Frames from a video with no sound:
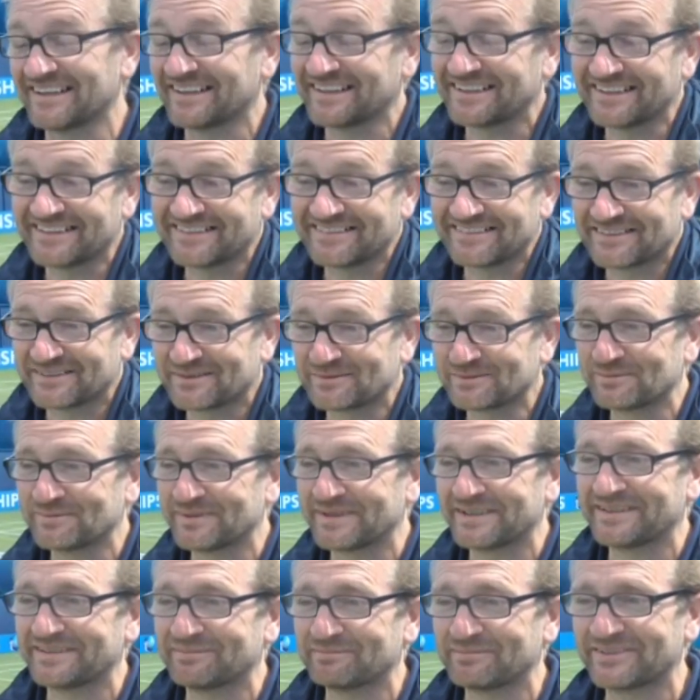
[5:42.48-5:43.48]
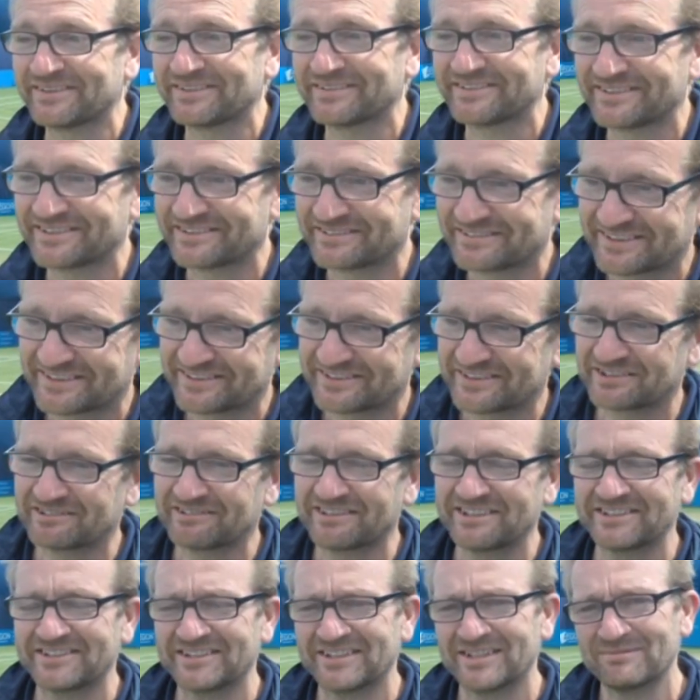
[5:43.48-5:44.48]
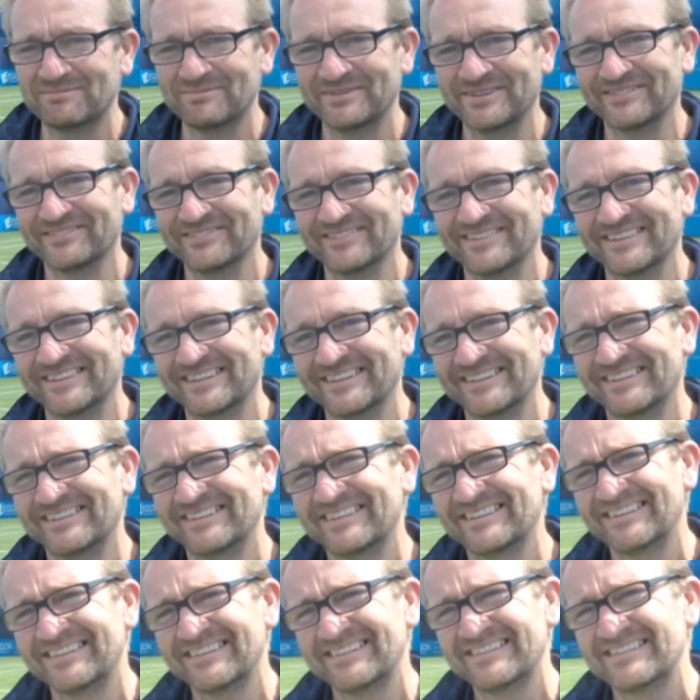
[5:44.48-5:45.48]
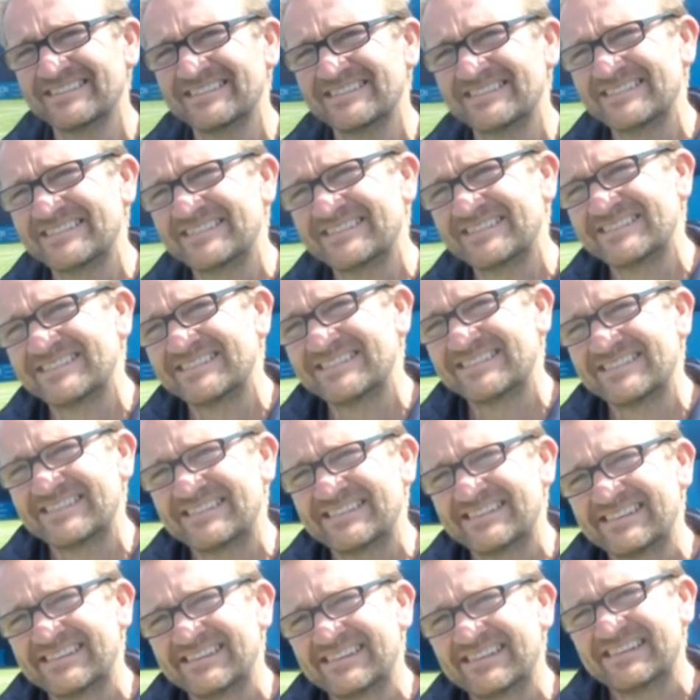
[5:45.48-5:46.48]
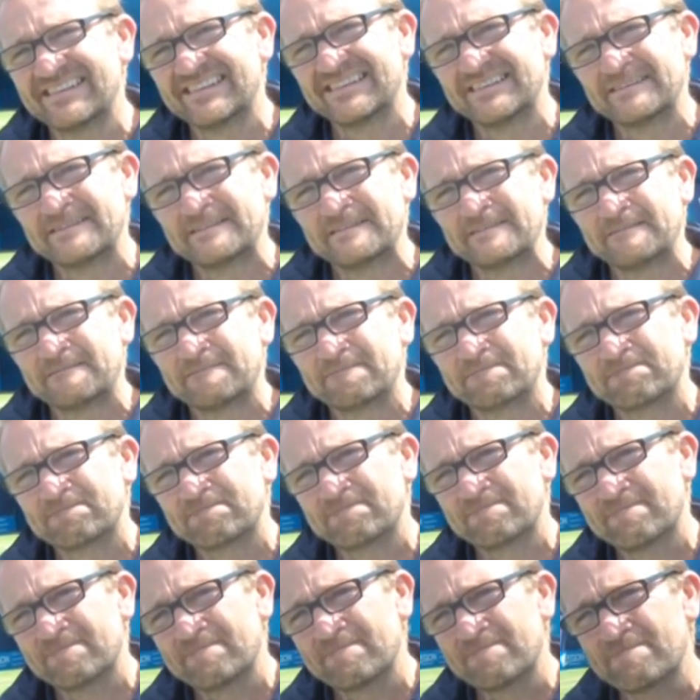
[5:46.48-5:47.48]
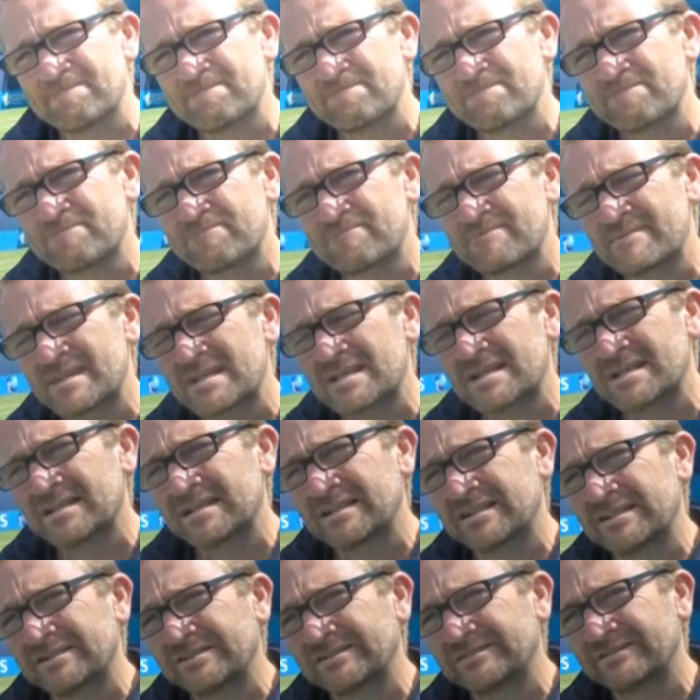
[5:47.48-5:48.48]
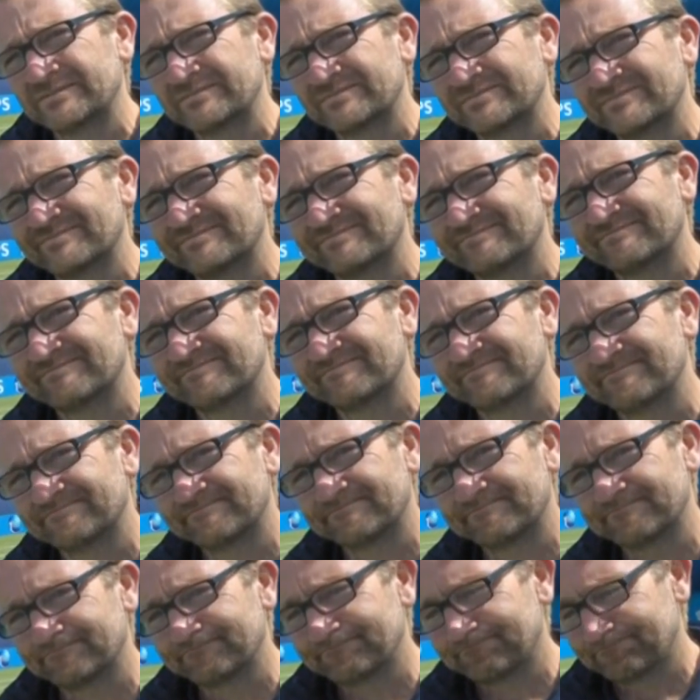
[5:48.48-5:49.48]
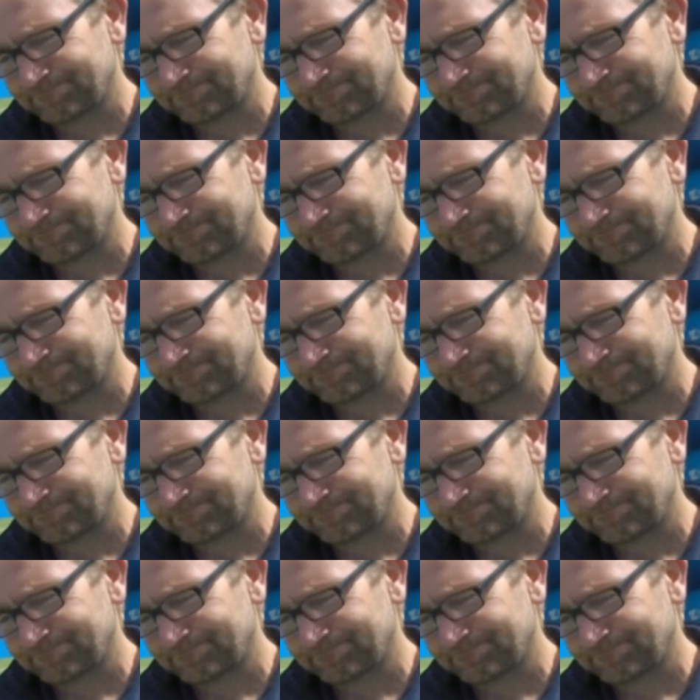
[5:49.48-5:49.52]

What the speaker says: And I guess that's what made him such a great champion. Yeah. I guess the biggest issue for you is when it rains. We've had a lot of